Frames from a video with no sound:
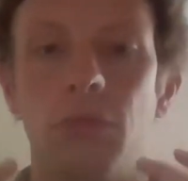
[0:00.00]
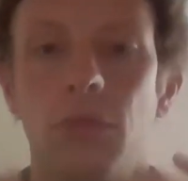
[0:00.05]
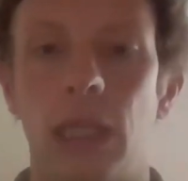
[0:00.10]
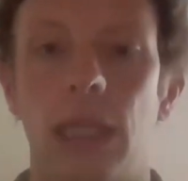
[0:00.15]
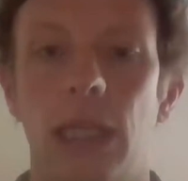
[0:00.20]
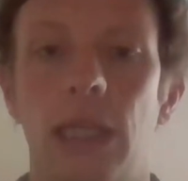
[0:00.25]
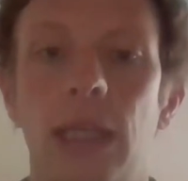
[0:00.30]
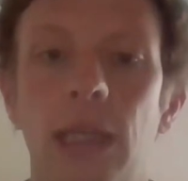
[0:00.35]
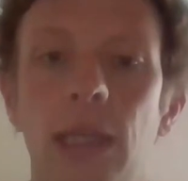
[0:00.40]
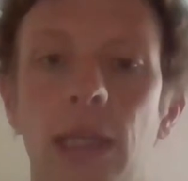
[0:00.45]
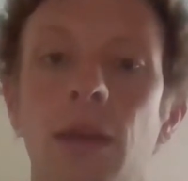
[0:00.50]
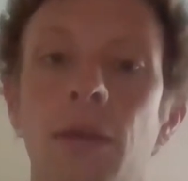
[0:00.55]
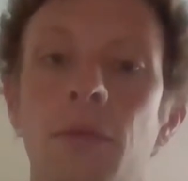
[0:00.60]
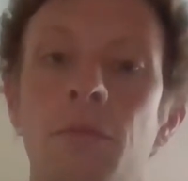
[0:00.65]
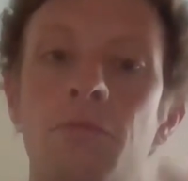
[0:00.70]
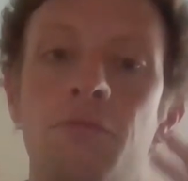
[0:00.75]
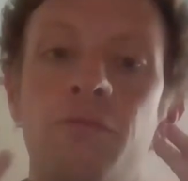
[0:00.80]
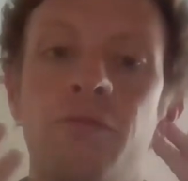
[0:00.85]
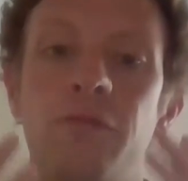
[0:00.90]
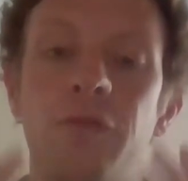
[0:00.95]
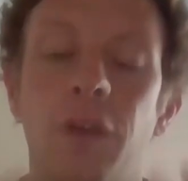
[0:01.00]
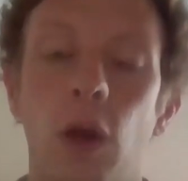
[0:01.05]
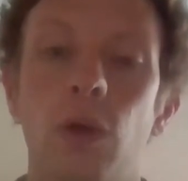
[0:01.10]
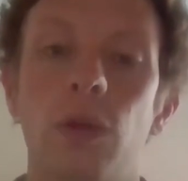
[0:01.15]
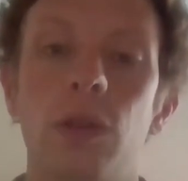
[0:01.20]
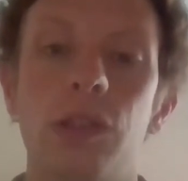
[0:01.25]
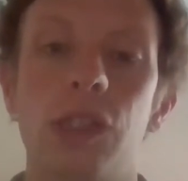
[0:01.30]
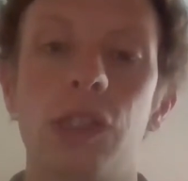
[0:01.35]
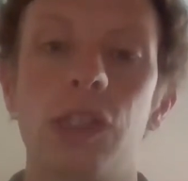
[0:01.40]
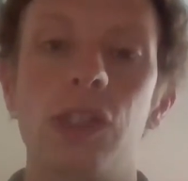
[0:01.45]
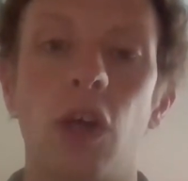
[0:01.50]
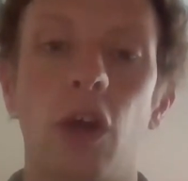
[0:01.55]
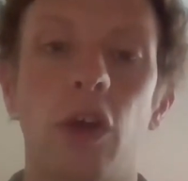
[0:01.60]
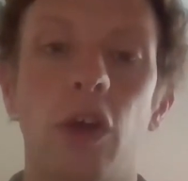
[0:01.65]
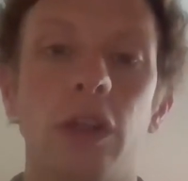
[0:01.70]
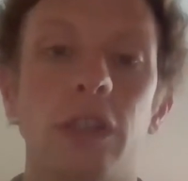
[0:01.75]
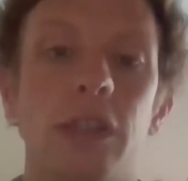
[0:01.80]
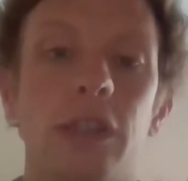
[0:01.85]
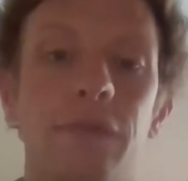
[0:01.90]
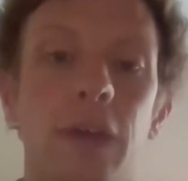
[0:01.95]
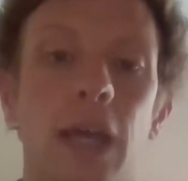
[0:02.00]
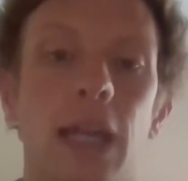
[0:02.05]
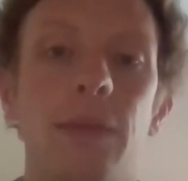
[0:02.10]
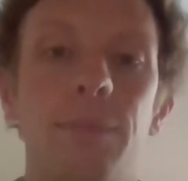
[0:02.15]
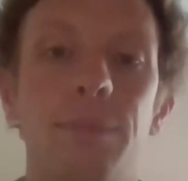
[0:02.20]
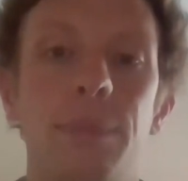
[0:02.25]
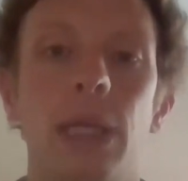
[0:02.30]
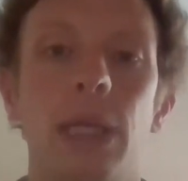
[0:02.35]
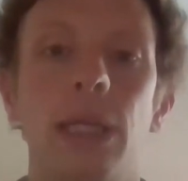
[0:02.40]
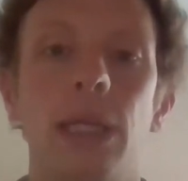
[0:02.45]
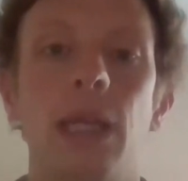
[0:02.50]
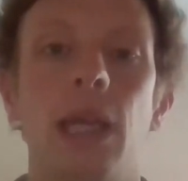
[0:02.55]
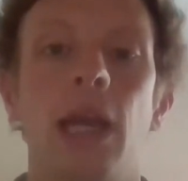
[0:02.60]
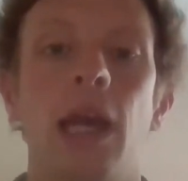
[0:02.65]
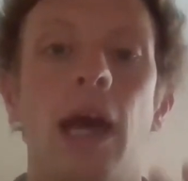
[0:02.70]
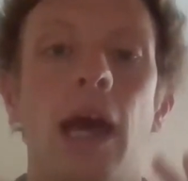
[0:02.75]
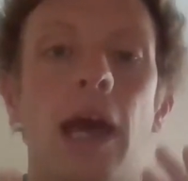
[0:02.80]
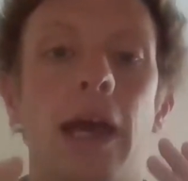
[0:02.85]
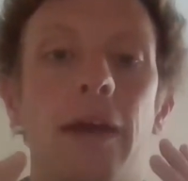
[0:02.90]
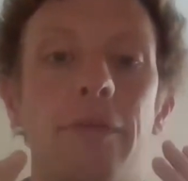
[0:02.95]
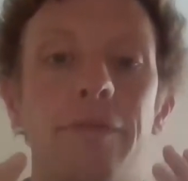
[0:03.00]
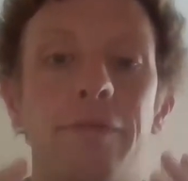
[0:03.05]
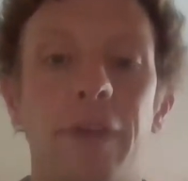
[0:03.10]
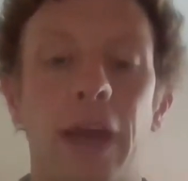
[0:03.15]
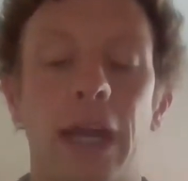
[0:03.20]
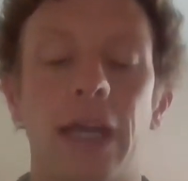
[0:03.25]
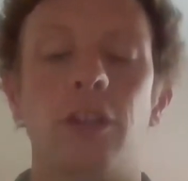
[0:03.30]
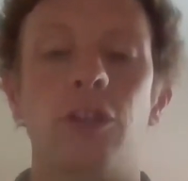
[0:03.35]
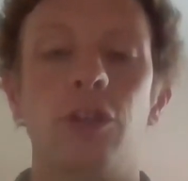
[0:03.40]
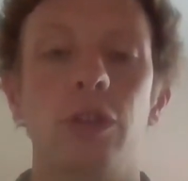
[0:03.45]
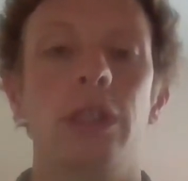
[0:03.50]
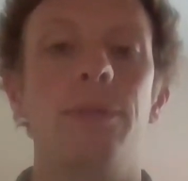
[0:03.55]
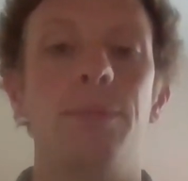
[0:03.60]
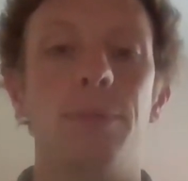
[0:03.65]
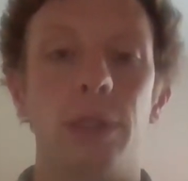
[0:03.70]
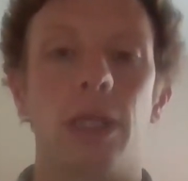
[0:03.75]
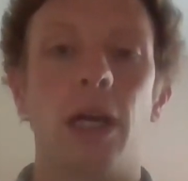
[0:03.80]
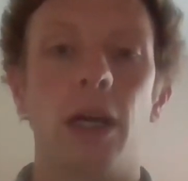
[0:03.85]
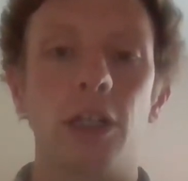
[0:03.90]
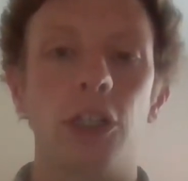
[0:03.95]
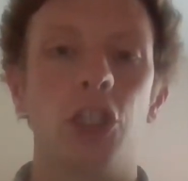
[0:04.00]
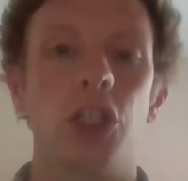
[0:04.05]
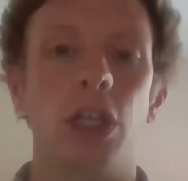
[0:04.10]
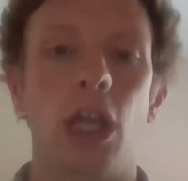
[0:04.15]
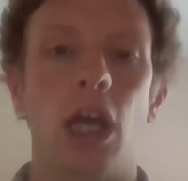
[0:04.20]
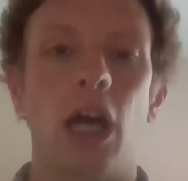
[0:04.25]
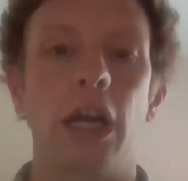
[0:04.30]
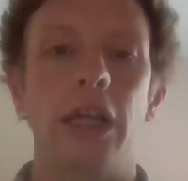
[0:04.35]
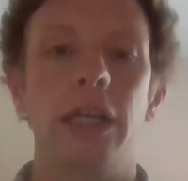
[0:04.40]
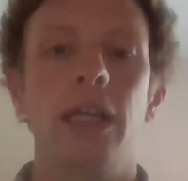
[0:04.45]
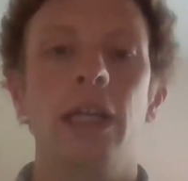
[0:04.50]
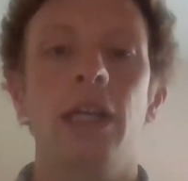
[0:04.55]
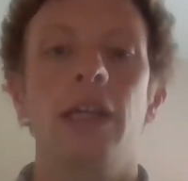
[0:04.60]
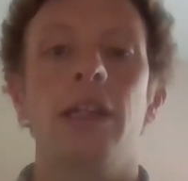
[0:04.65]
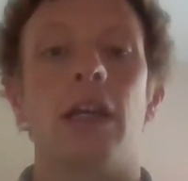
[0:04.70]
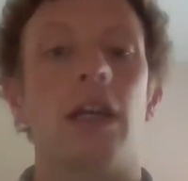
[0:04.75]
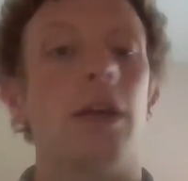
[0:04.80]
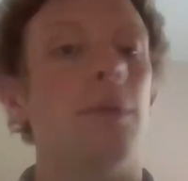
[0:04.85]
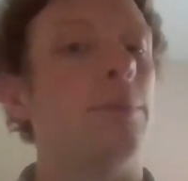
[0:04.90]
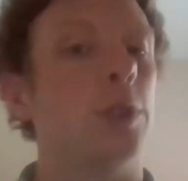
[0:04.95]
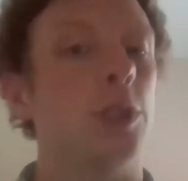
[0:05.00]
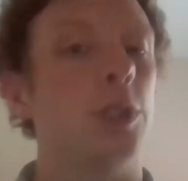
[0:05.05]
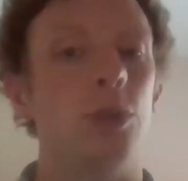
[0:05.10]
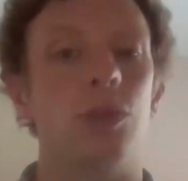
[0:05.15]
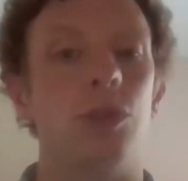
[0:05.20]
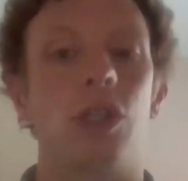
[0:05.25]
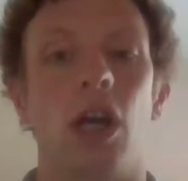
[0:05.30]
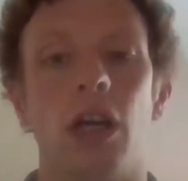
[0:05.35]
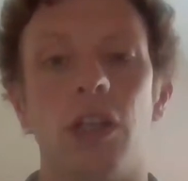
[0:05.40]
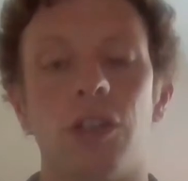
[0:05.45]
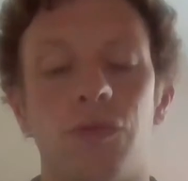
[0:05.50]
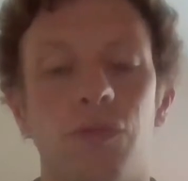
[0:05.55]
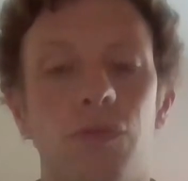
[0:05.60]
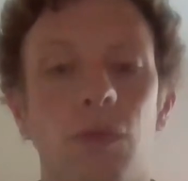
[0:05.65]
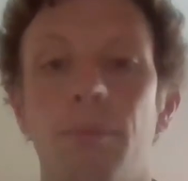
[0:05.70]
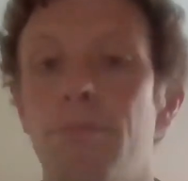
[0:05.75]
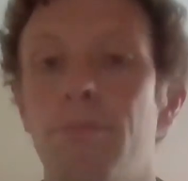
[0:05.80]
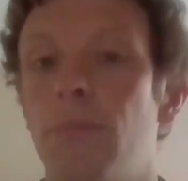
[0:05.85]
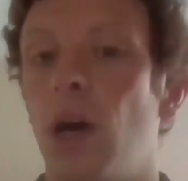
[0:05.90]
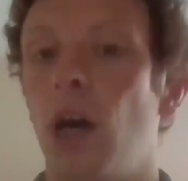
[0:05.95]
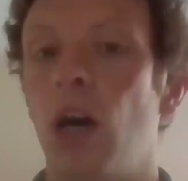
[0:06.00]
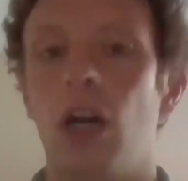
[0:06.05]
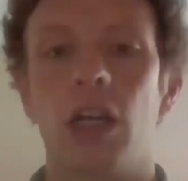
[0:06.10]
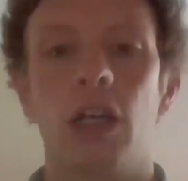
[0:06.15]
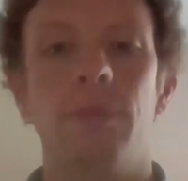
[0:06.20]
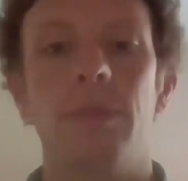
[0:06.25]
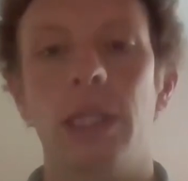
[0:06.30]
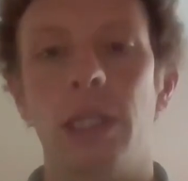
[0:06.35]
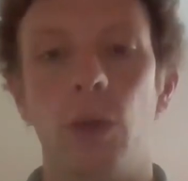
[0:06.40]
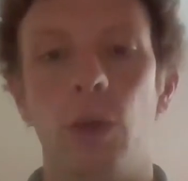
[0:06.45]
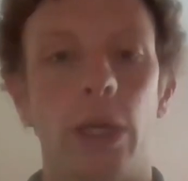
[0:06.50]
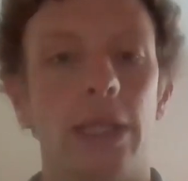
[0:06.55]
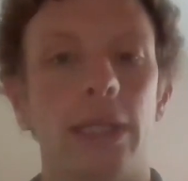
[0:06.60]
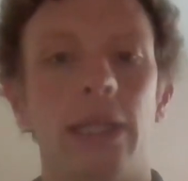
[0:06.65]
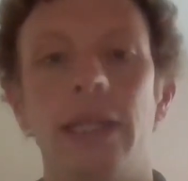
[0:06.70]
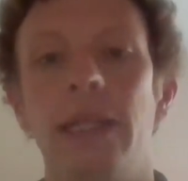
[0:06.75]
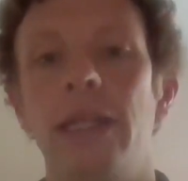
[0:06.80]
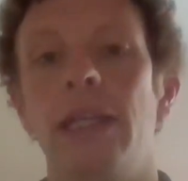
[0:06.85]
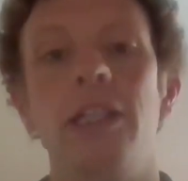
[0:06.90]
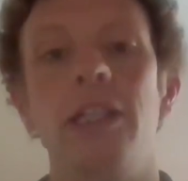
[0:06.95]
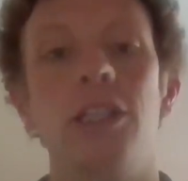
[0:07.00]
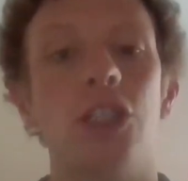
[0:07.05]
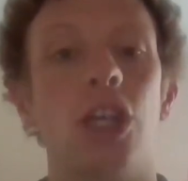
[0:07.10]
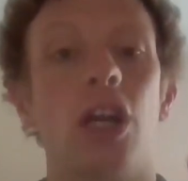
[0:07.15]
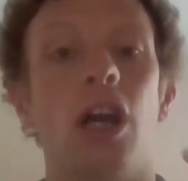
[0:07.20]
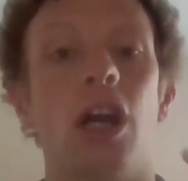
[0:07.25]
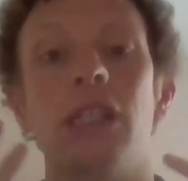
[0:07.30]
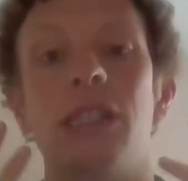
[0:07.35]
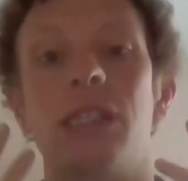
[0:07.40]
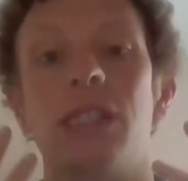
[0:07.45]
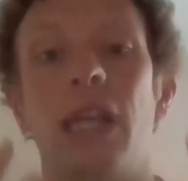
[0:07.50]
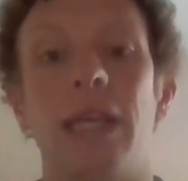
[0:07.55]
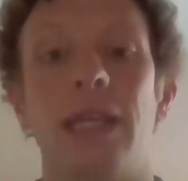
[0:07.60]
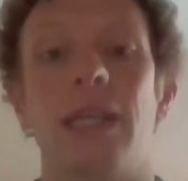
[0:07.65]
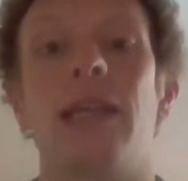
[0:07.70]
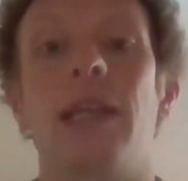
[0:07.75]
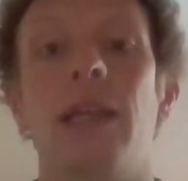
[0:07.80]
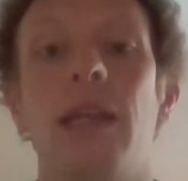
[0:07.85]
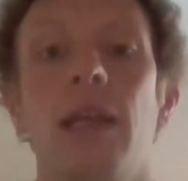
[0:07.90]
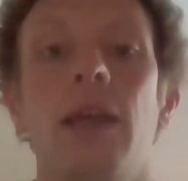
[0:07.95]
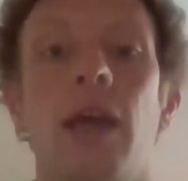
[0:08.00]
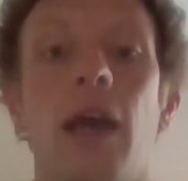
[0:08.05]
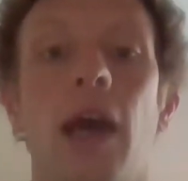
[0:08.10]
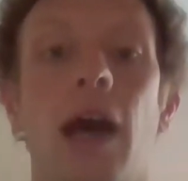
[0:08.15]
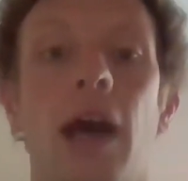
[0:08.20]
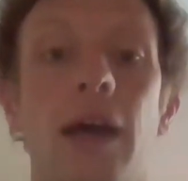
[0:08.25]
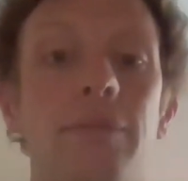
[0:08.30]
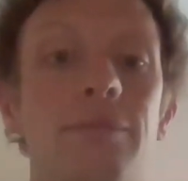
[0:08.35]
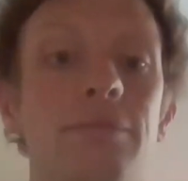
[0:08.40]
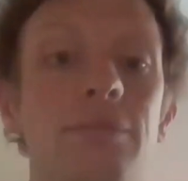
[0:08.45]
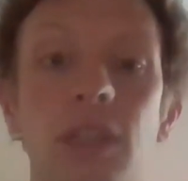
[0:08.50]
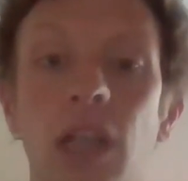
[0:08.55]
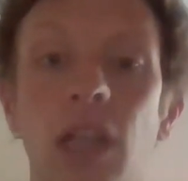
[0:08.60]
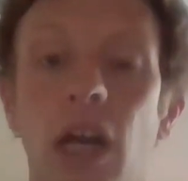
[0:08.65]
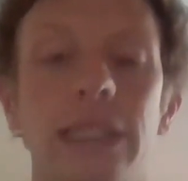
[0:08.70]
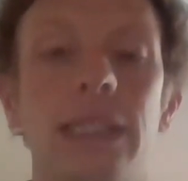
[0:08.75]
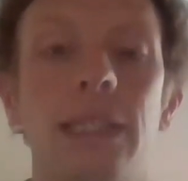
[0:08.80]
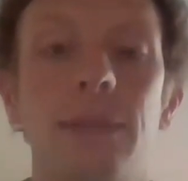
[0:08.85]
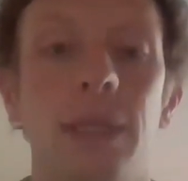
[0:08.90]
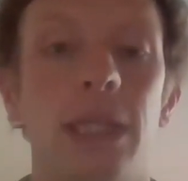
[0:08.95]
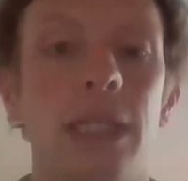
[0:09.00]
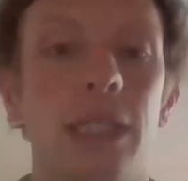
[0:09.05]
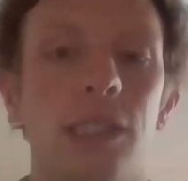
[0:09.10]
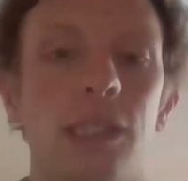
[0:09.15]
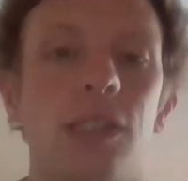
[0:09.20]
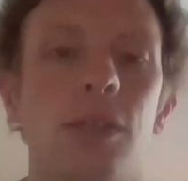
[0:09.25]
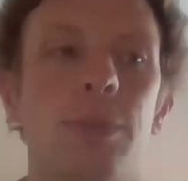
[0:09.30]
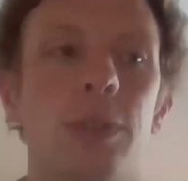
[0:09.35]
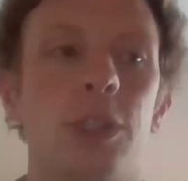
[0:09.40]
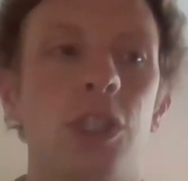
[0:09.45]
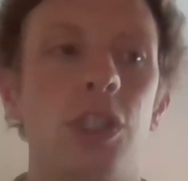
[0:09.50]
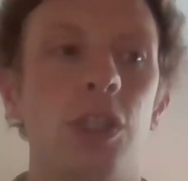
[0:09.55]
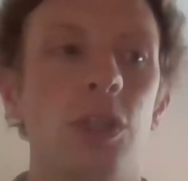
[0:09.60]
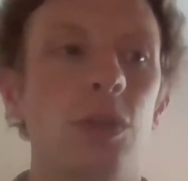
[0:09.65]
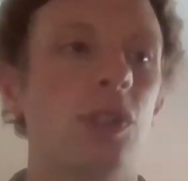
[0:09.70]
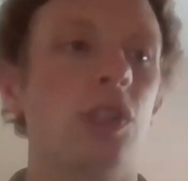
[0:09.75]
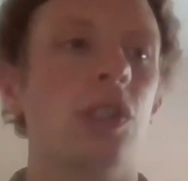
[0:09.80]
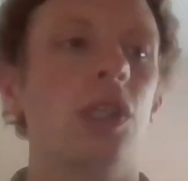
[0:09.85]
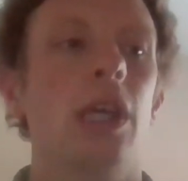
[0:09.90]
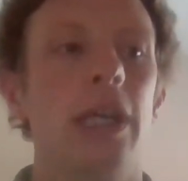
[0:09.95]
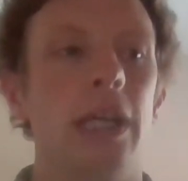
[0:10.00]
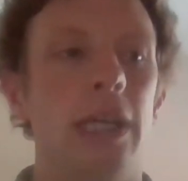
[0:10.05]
He focuses on developing a factory production line that can produce cars remarkably quickly. Each car is taking 90 minutes to produce.